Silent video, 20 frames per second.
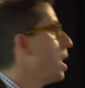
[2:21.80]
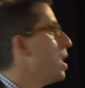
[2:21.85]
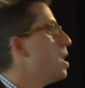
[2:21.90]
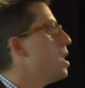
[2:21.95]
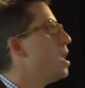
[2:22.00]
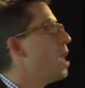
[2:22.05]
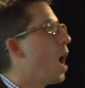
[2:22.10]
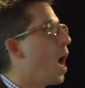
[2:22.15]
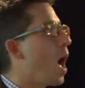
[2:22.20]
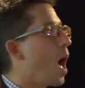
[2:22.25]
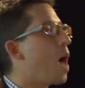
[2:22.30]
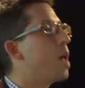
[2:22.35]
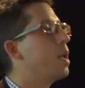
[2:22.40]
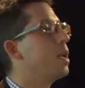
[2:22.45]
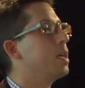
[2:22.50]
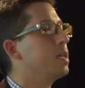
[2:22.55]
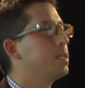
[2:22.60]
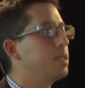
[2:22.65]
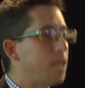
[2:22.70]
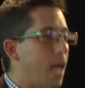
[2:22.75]
Not
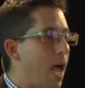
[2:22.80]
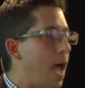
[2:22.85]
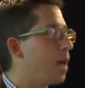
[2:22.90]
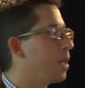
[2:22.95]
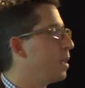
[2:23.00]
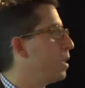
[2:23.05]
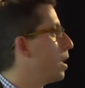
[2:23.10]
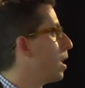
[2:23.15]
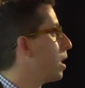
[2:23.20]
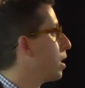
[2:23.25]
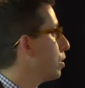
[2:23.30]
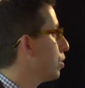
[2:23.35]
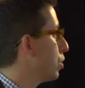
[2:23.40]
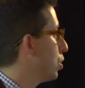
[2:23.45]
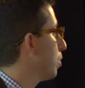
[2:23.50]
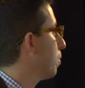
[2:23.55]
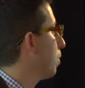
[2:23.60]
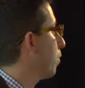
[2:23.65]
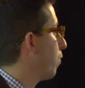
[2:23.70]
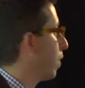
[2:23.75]
exactly a
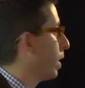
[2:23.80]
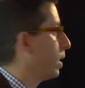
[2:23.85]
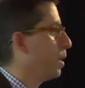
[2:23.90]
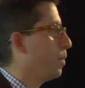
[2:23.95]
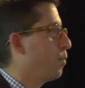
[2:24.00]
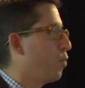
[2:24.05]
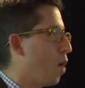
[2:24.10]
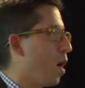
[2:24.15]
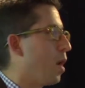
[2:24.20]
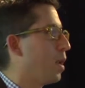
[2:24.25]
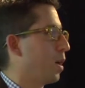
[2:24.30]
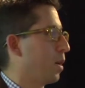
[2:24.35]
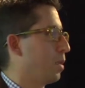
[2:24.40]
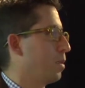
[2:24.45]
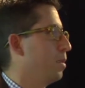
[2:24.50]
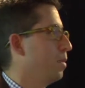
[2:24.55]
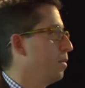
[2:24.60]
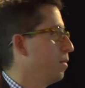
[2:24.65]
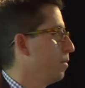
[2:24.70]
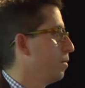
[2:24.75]
consumer-friendly
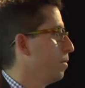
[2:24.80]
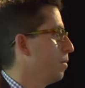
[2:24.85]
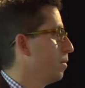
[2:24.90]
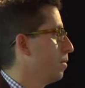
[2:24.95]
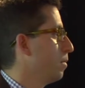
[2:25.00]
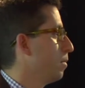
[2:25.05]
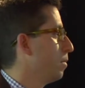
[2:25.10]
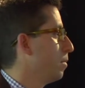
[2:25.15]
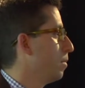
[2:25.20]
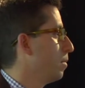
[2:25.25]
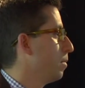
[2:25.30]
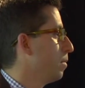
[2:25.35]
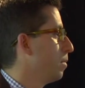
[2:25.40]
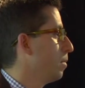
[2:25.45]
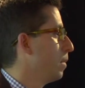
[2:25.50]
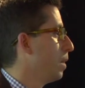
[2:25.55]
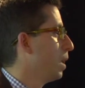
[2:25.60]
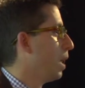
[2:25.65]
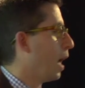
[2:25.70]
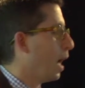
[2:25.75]
product.
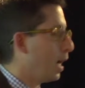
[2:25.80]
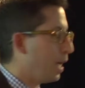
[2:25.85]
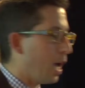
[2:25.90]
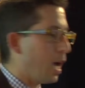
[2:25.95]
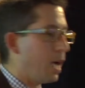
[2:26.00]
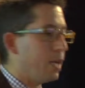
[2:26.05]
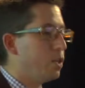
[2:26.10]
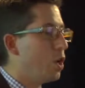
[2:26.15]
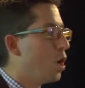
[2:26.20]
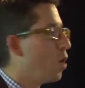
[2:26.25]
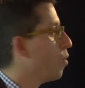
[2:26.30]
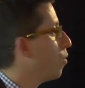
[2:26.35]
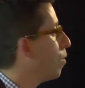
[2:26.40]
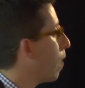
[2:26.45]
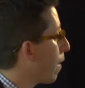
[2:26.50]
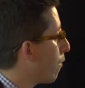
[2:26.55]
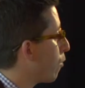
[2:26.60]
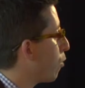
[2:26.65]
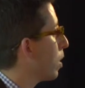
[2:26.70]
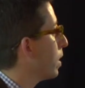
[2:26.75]
I know
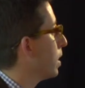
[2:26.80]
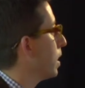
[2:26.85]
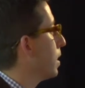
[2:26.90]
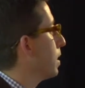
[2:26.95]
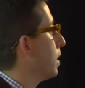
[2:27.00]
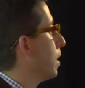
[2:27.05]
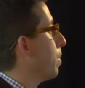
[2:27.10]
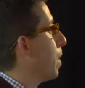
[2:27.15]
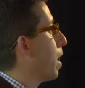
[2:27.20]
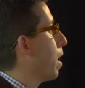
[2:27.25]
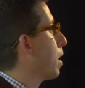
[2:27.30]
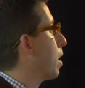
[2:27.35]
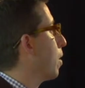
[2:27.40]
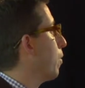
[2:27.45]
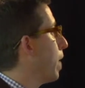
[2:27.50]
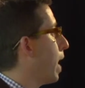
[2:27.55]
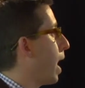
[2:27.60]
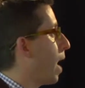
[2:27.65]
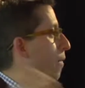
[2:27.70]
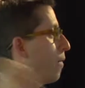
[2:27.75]
everyone thinks in America
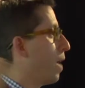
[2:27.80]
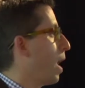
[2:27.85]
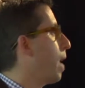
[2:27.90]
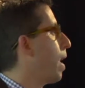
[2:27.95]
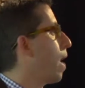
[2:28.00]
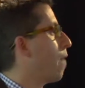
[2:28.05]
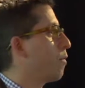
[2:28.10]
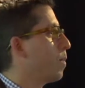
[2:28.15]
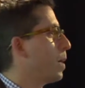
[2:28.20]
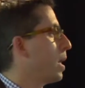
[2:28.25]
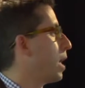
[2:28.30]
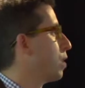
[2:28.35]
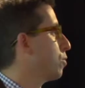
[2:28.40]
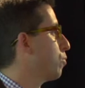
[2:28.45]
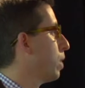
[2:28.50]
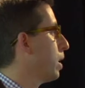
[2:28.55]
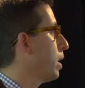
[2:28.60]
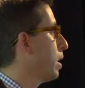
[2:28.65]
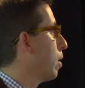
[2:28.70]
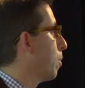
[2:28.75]
everybody has
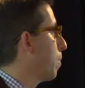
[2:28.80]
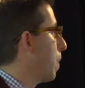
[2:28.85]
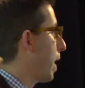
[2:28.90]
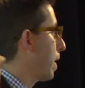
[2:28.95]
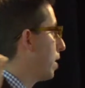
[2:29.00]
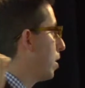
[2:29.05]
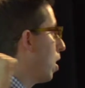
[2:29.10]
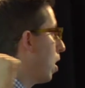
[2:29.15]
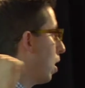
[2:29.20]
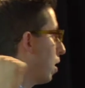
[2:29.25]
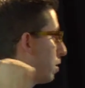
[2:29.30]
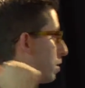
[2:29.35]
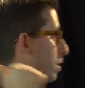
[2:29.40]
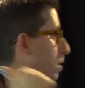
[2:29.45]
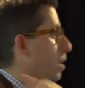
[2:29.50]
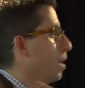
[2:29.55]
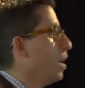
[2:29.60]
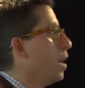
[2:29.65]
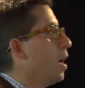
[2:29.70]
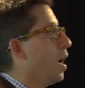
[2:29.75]
one in their backyards,
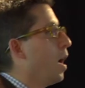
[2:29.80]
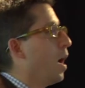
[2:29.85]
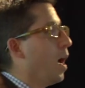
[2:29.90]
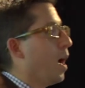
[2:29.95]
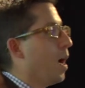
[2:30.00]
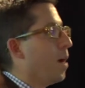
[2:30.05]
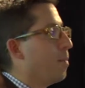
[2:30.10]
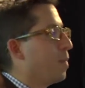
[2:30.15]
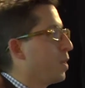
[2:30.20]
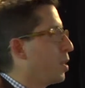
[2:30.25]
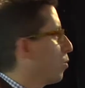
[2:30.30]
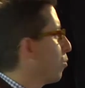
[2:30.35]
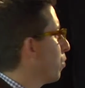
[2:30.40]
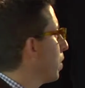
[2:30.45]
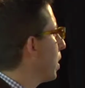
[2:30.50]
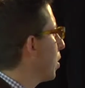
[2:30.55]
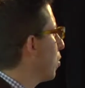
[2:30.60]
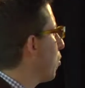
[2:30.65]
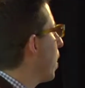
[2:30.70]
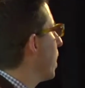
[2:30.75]
but they're
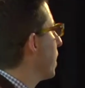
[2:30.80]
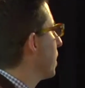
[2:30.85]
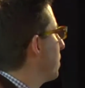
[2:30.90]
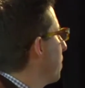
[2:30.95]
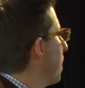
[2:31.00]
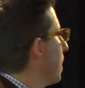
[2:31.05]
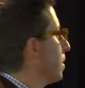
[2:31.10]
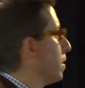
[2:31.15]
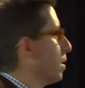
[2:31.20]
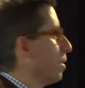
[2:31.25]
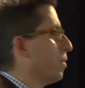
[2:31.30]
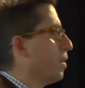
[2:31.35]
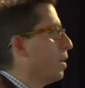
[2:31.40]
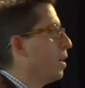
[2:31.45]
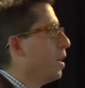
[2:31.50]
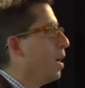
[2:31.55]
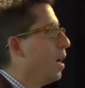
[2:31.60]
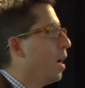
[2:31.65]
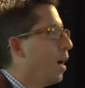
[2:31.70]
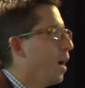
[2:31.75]
really quite expensive.
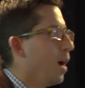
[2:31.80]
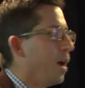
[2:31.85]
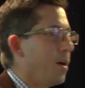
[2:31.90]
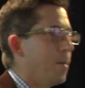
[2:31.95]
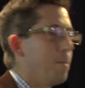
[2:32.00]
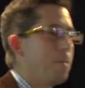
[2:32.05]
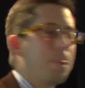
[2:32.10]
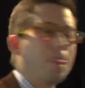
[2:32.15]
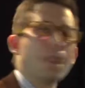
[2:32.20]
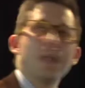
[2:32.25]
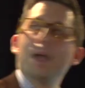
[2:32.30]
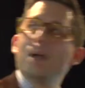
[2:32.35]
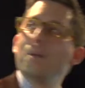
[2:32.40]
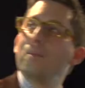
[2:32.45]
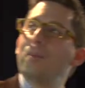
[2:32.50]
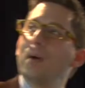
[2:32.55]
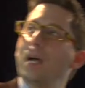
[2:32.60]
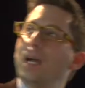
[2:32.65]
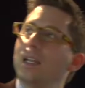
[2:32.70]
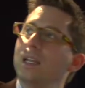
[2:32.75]

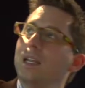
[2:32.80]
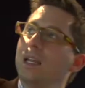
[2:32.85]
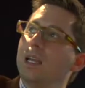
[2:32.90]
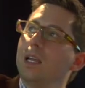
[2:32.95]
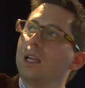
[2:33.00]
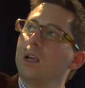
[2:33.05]
But